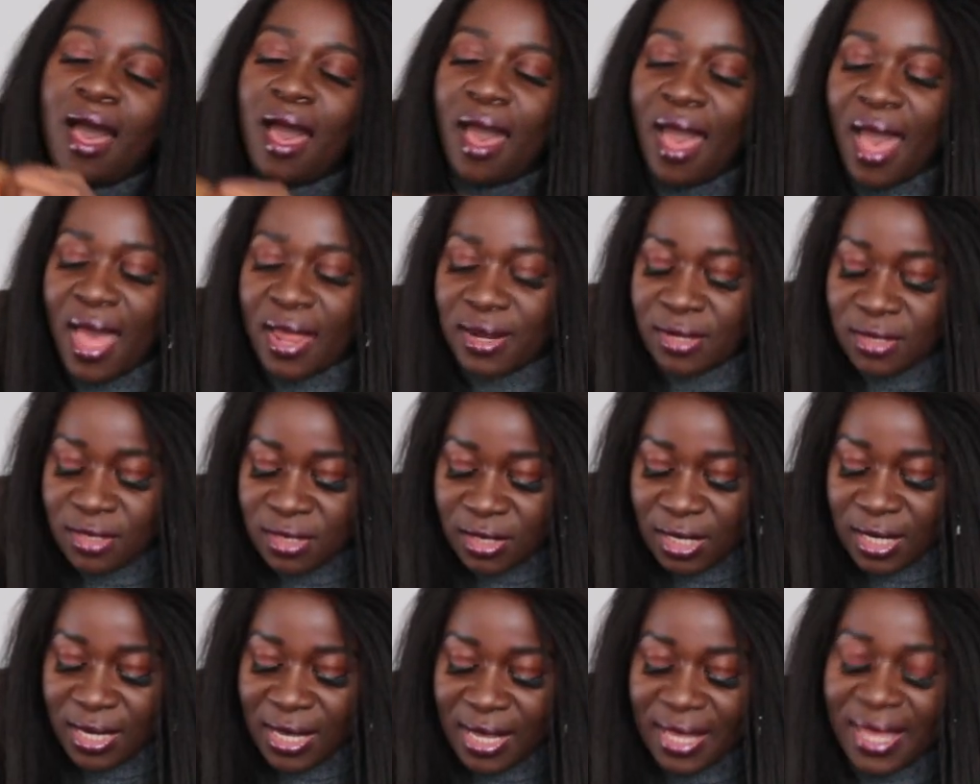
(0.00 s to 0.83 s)
And
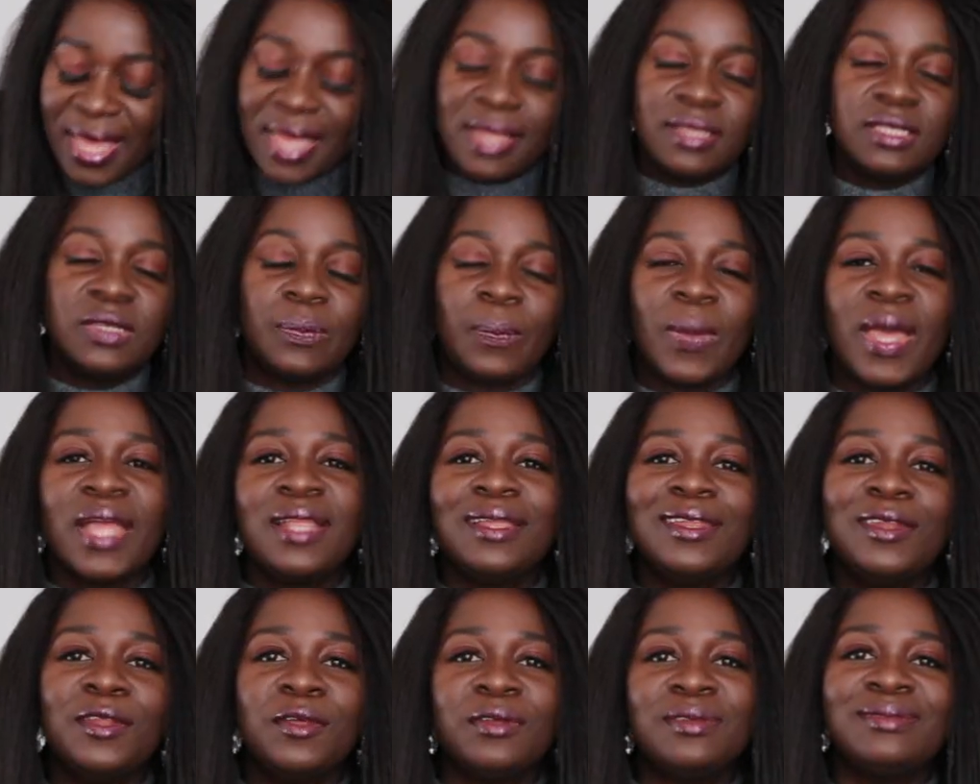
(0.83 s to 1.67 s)
again,
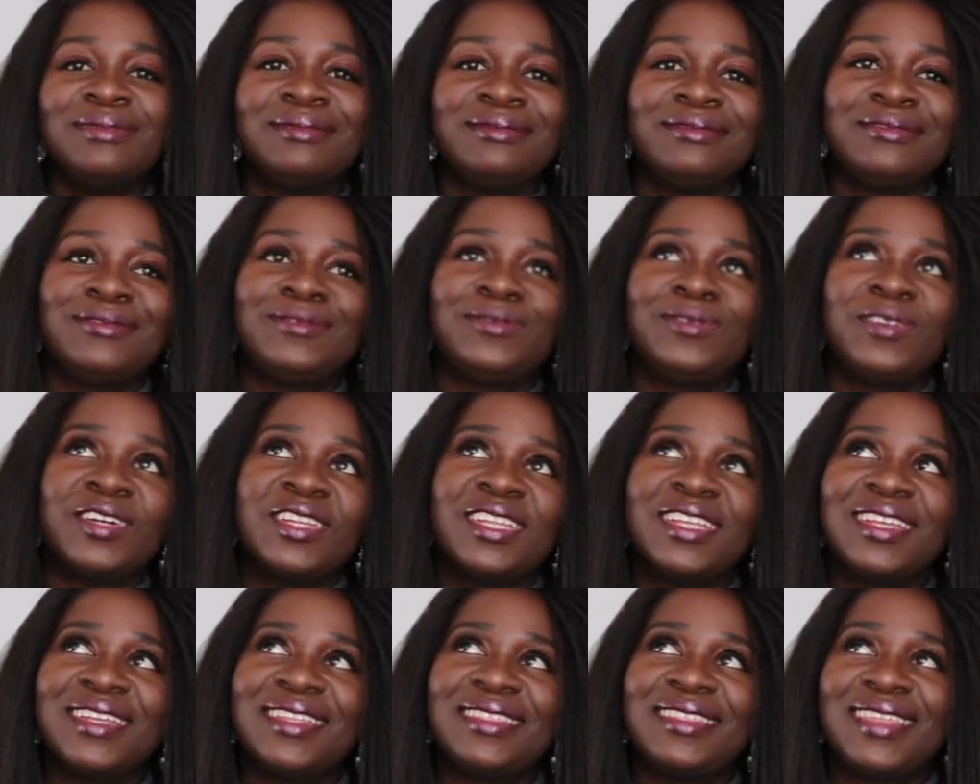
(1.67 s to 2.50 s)
depending on
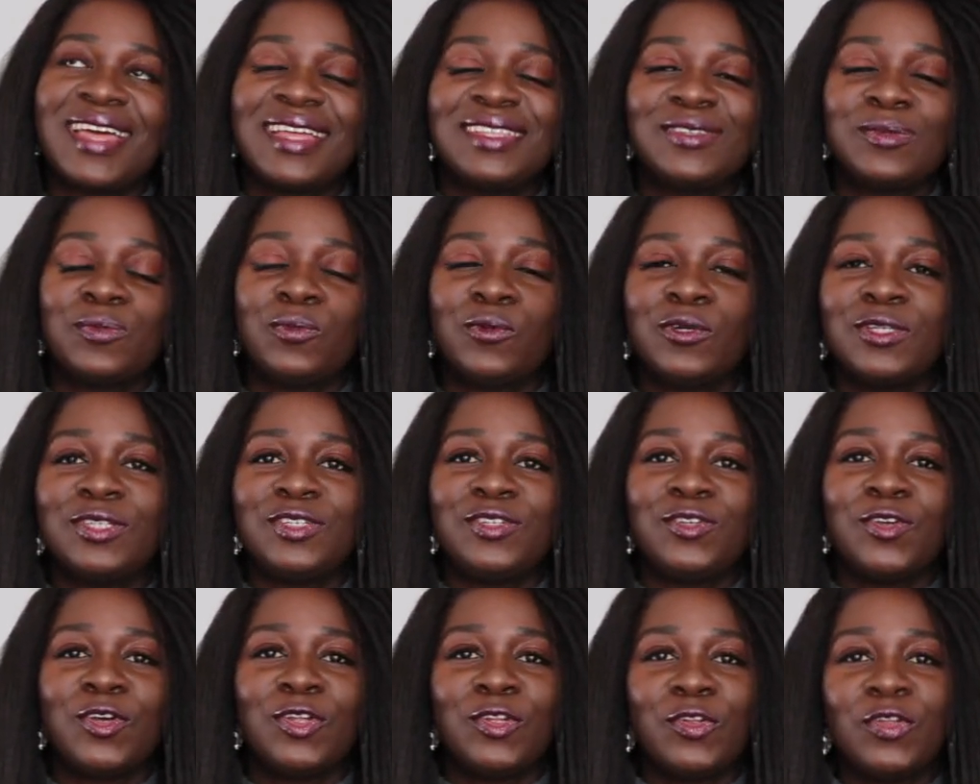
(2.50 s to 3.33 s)
whether that's what
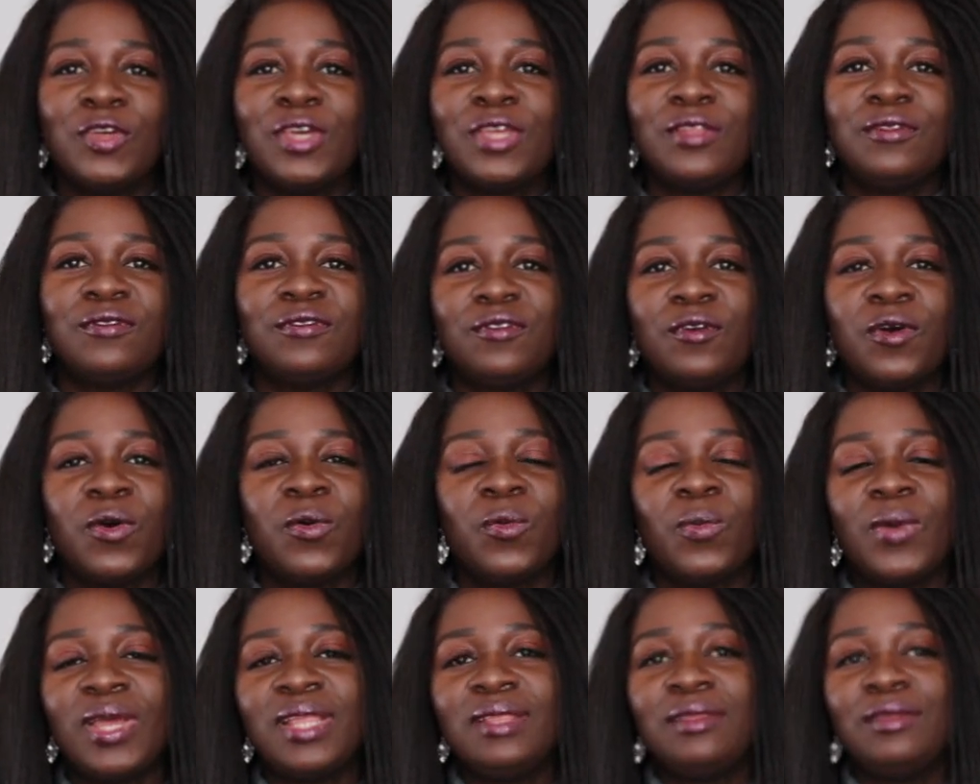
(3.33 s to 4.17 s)
you're looking for
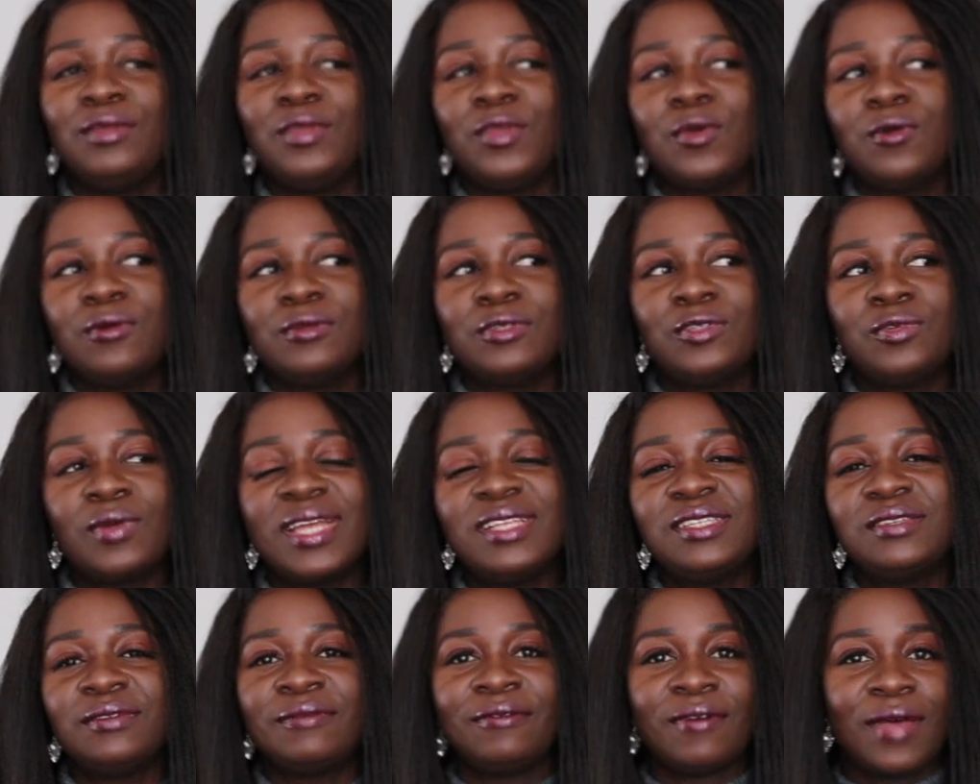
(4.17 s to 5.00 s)
when you're
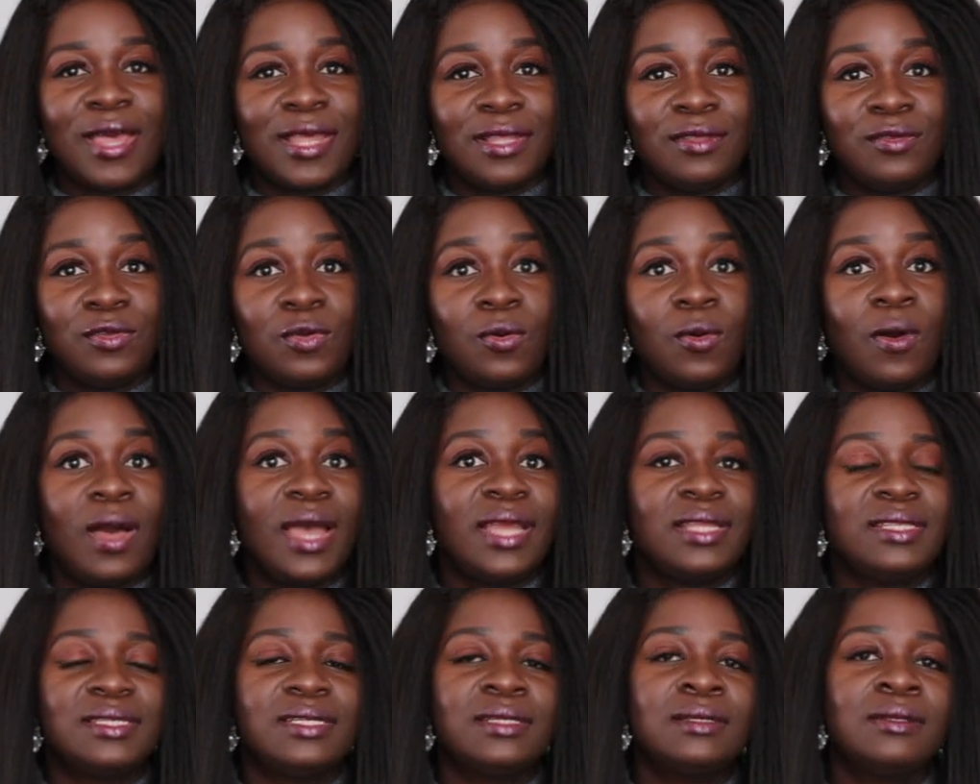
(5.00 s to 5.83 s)
trying to find your
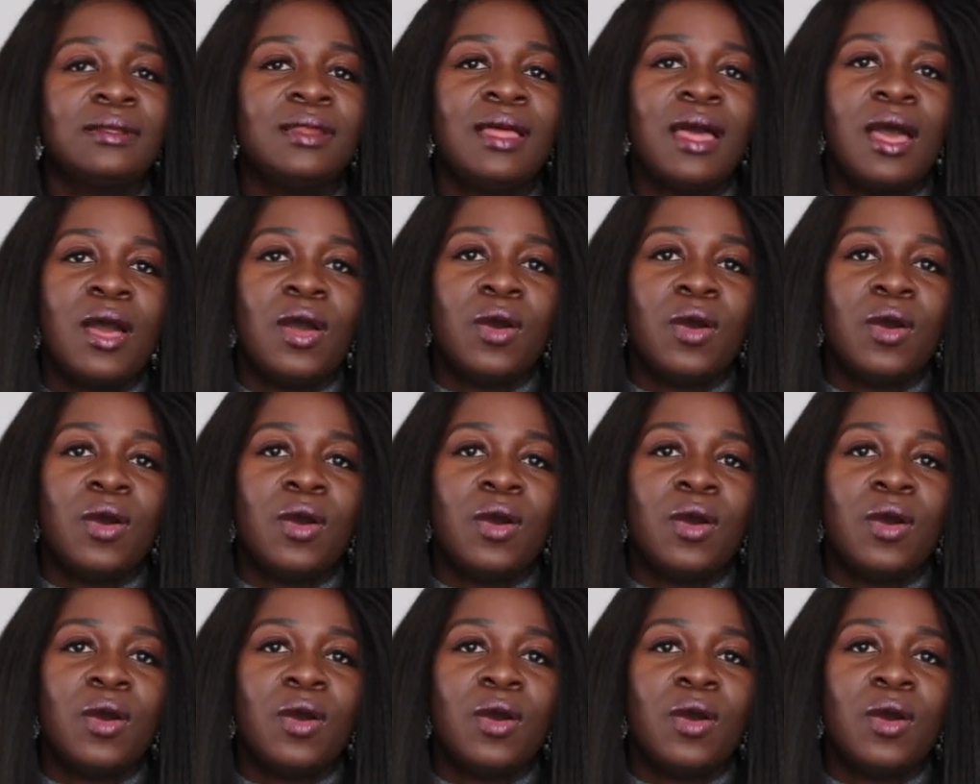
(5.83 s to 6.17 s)
ideal